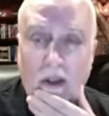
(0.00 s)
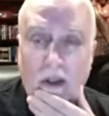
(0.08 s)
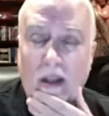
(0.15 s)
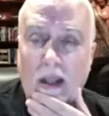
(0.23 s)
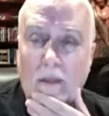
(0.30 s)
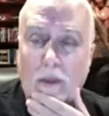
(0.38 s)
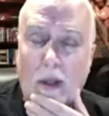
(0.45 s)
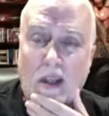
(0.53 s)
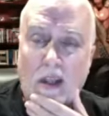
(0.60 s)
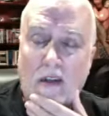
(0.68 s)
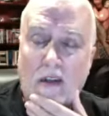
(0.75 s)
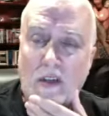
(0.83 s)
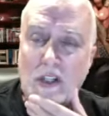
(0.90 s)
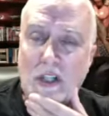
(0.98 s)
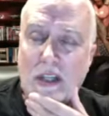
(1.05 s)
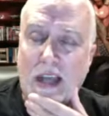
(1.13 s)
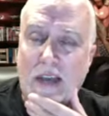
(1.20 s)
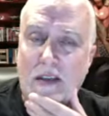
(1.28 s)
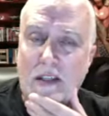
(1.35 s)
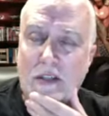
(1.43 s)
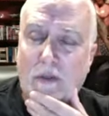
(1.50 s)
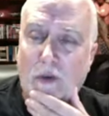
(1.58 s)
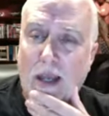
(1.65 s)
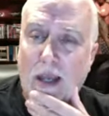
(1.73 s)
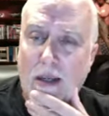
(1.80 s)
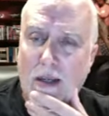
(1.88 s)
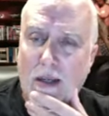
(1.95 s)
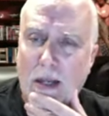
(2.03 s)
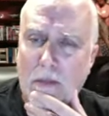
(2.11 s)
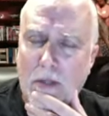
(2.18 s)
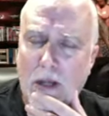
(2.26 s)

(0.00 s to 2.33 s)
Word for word: the prompted that decision. I had this friend named Doug